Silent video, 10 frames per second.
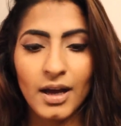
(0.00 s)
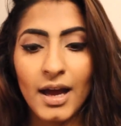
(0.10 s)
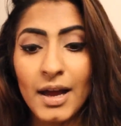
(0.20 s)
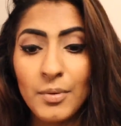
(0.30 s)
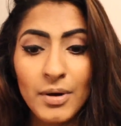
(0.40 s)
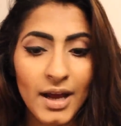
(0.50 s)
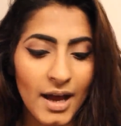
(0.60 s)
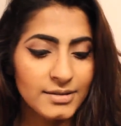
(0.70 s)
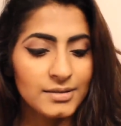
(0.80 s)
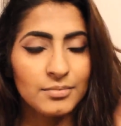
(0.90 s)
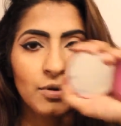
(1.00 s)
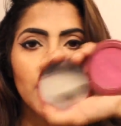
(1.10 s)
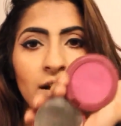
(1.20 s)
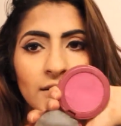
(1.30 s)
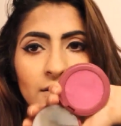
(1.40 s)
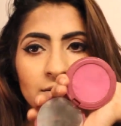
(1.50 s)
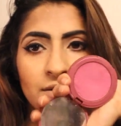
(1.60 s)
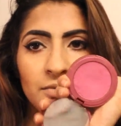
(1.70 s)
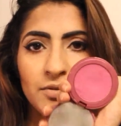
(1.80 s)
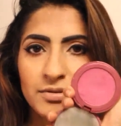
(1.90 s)
I want to add some more color,
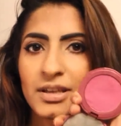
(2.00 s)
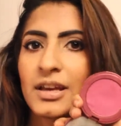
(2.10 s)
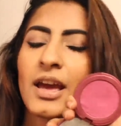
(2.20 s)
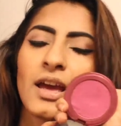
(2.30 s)
so I'm using